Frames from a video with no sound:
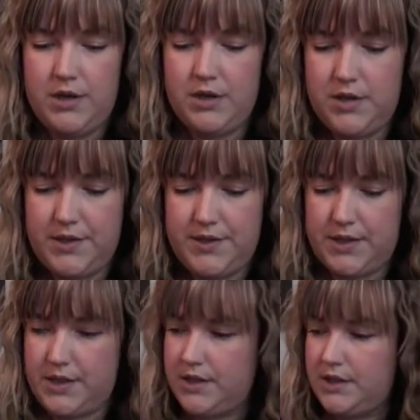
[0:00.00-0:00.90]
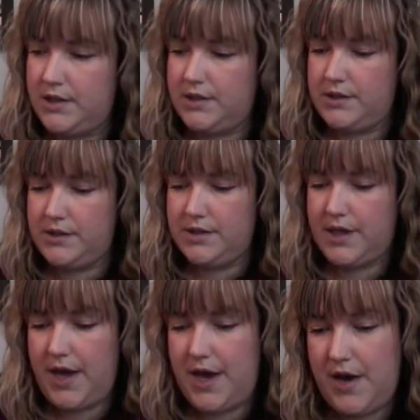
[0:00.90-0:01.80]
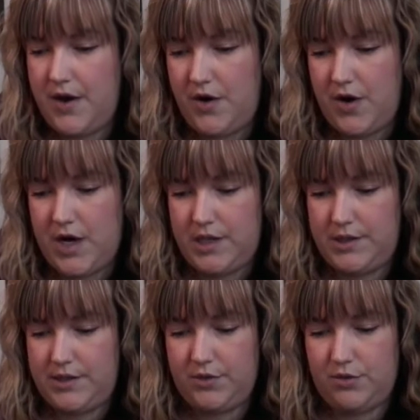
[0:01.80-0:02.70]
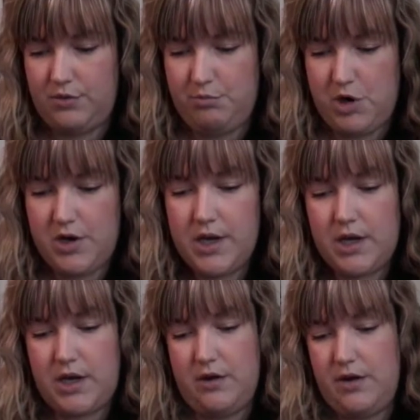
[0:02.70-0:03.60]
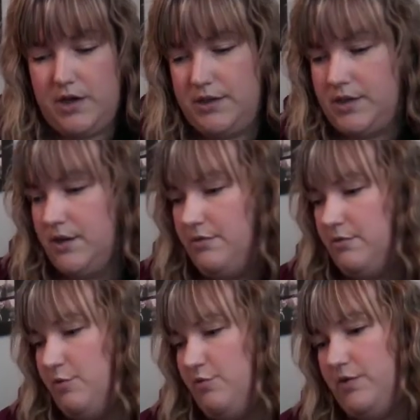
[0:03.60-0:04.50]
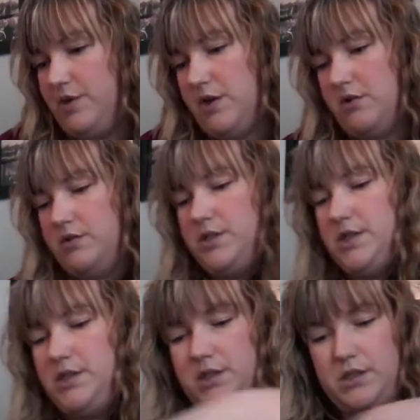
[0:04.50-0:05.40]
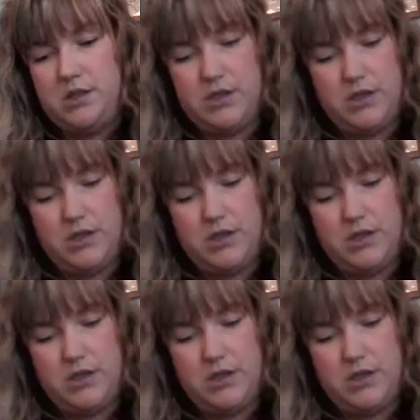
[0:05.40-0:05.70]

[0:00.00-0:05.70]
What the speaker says: This is carrots or market carrots. I don't remember what they called it.